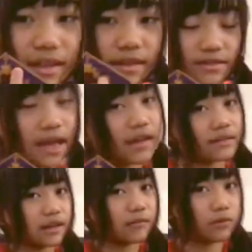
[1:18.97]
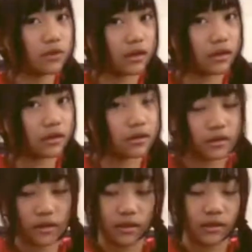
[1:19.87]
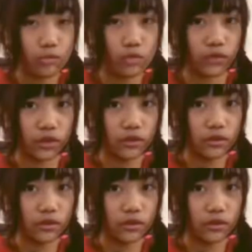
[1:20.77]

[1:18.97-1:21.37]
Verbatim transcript: the exact same thing in the movie.